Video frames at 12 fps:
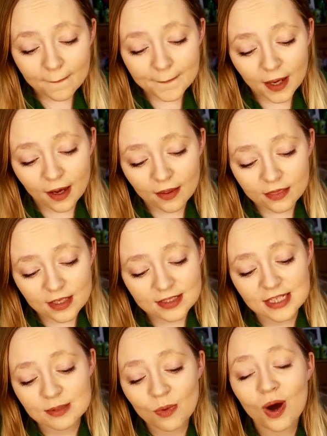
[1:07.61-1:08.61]
but this
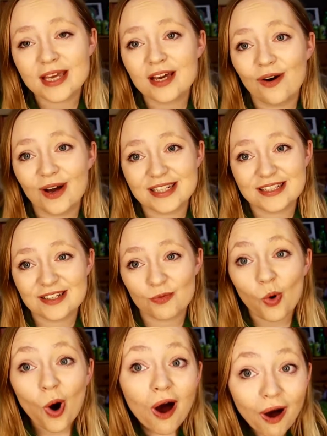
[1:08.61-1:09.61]
is my guide to
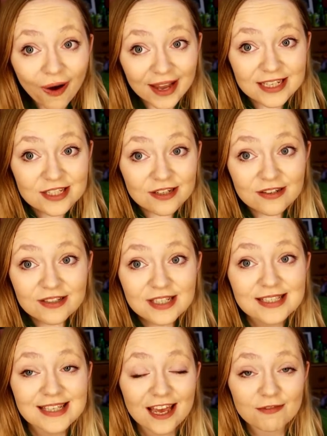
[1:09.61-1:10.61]
what I do to
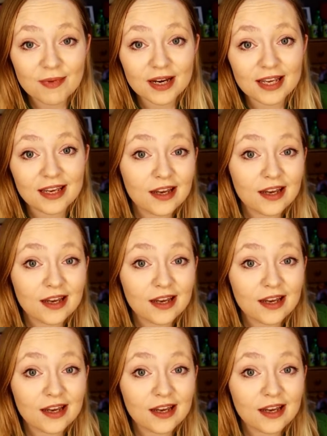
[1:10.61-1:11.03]
save money,